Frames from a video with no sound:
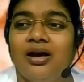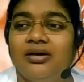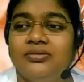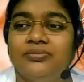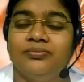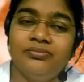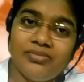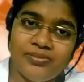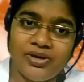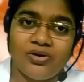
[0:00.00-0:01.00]
maybe
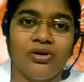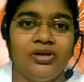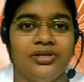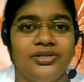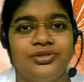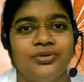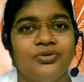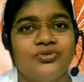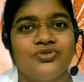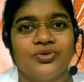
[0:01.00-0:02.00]
college or so.